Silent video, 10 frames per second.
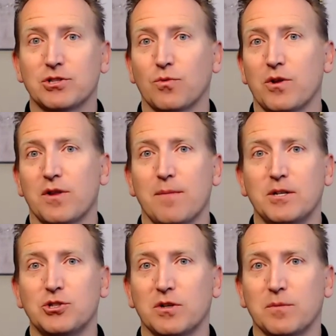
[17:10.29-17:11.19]
So whether that
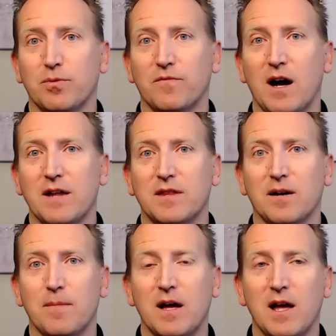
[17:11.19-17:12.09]
means you can provide
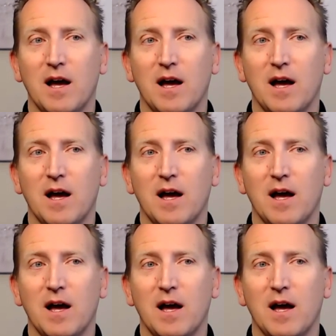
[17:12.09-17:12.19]
them